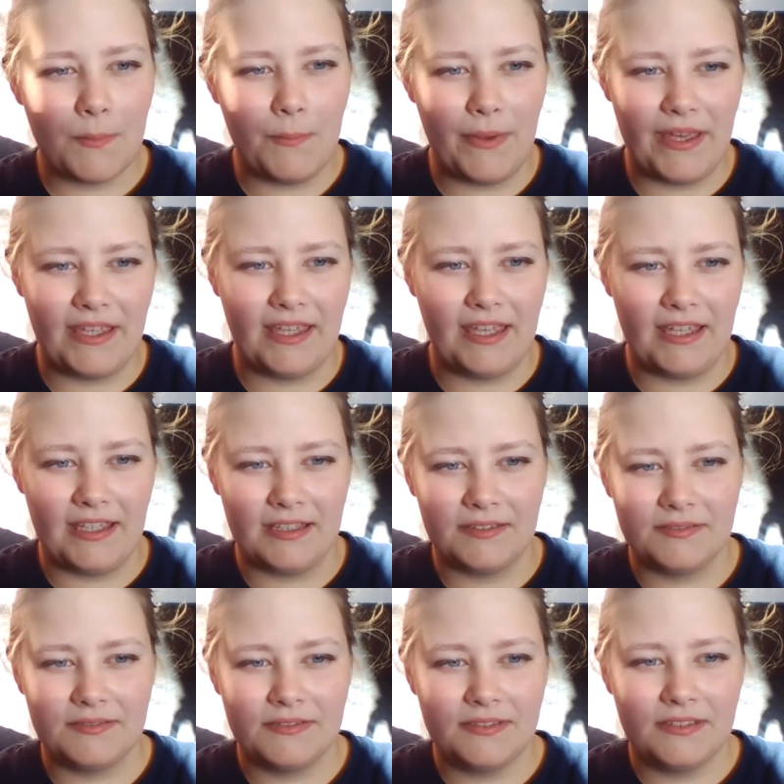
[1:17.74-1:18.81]
Baking.
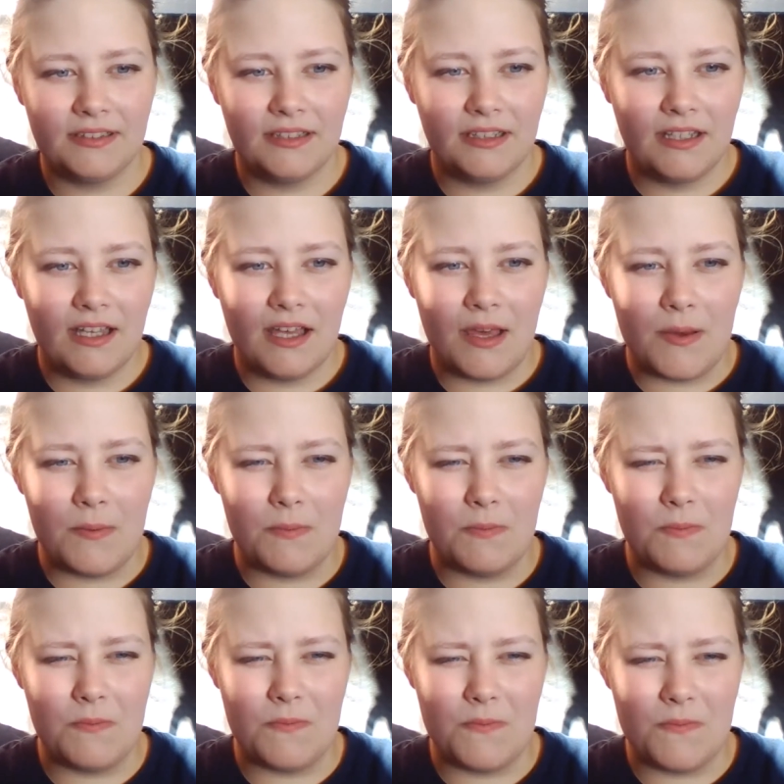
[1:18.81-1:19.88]

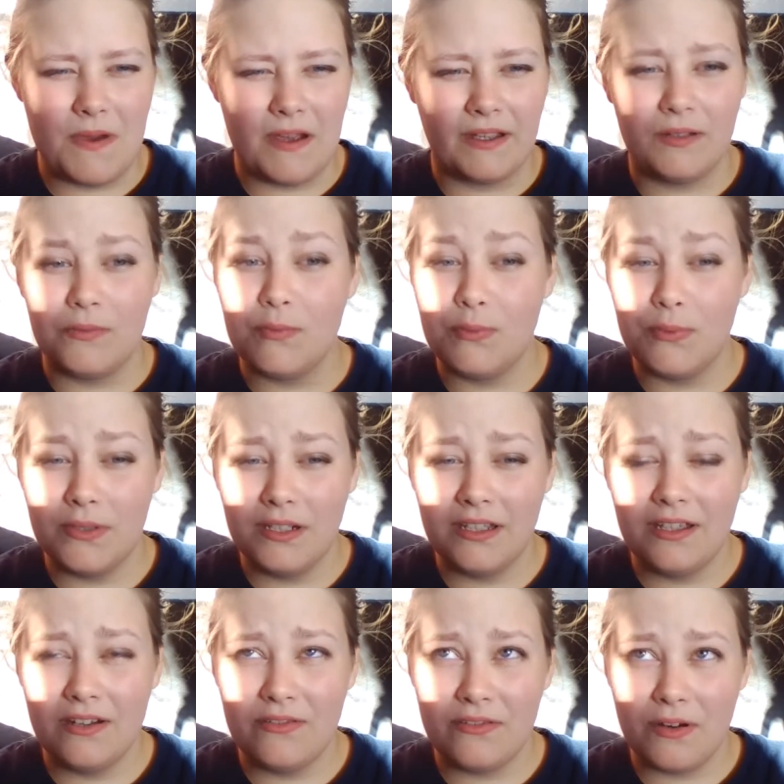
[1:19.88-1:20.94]
I could really
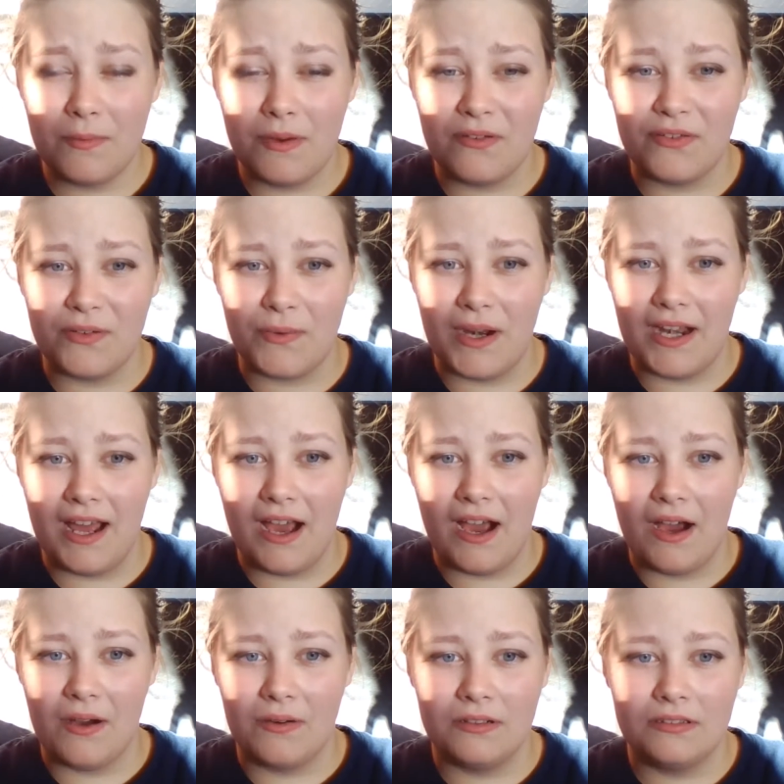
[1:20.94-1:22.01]
go for a muffin right
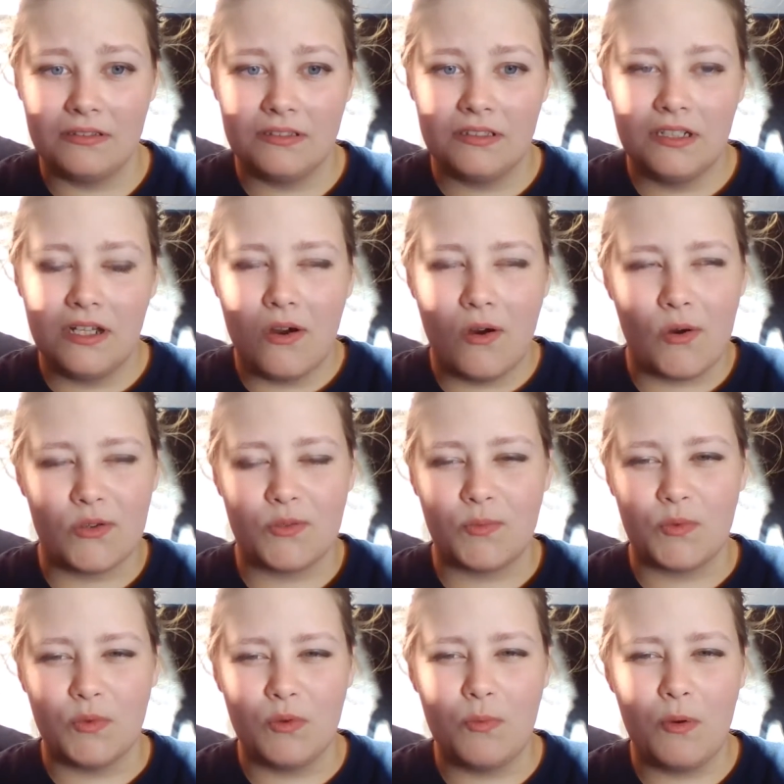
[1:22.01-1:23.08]
now. Or some
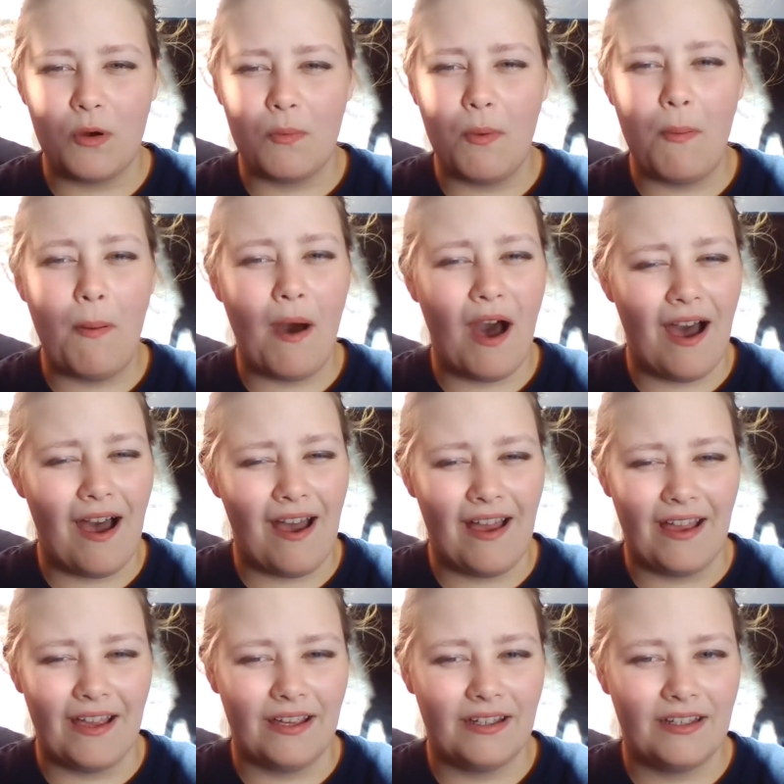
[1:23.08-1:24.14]
rhubarb
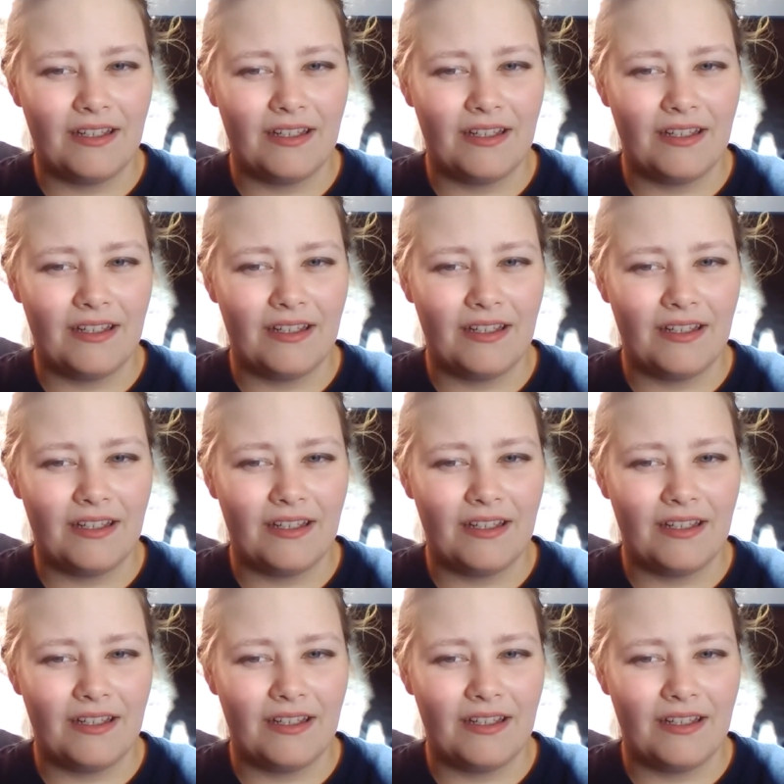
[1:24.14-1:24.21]
pie.